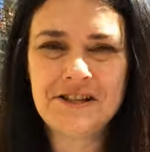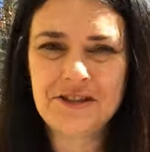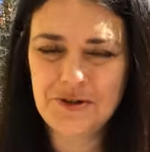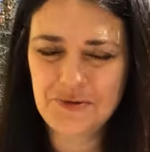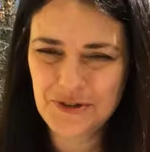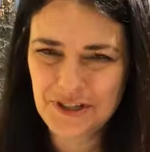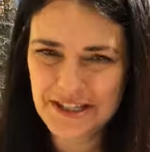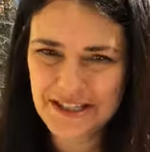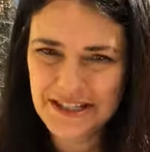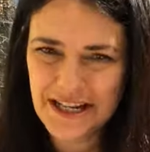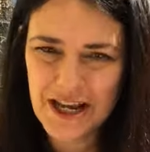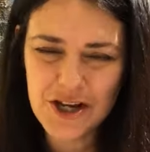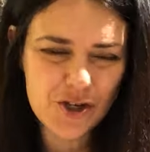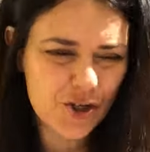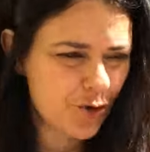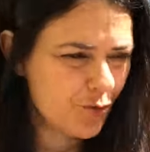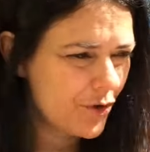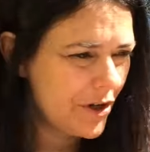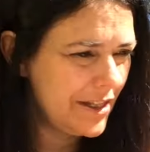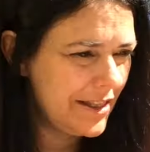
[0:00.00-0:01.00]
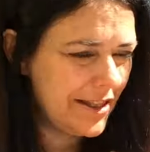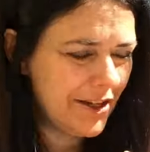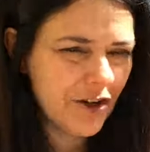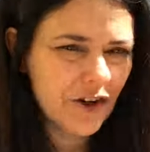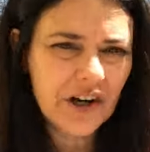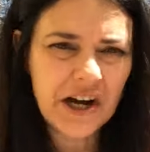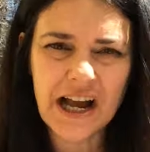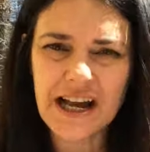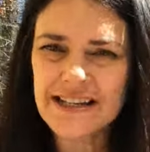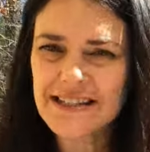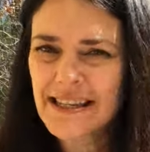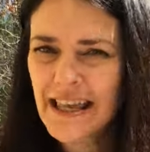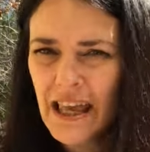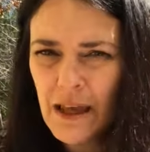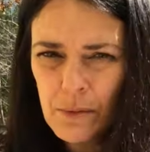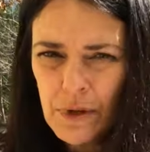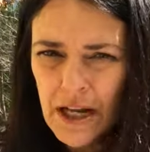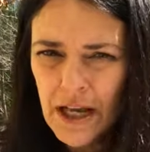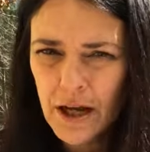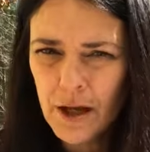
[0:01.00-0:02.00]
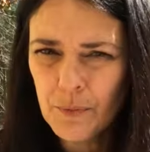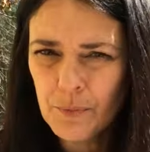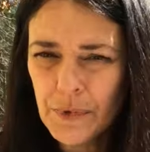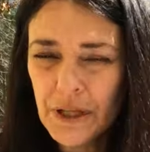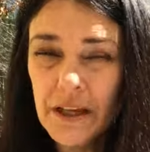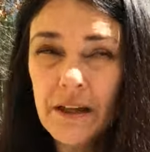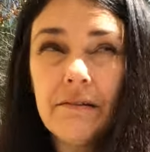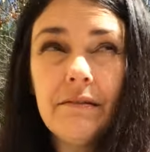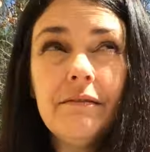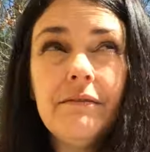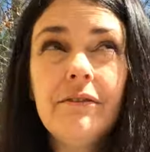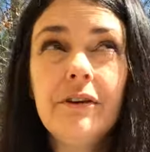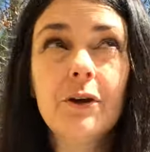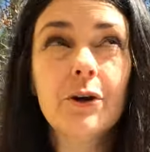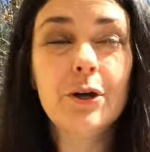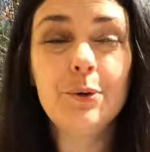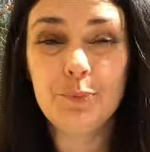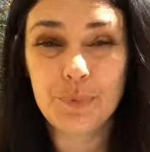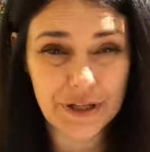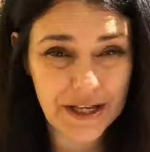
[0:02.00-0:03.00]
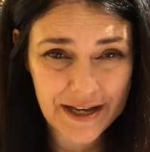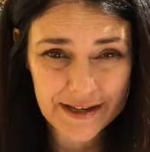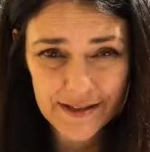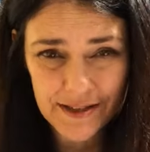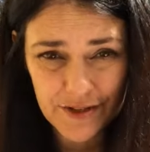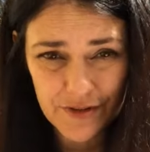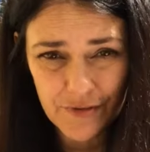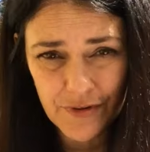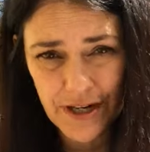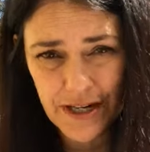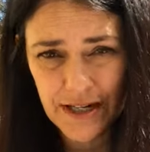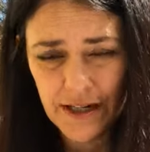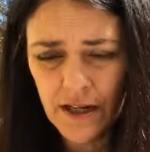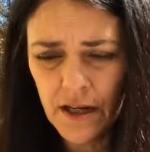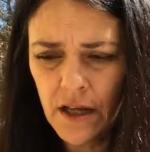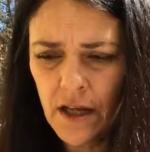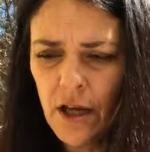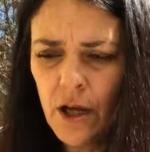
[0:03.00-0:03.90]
There was a station right there. Guys came and helped me. Very blessed, right?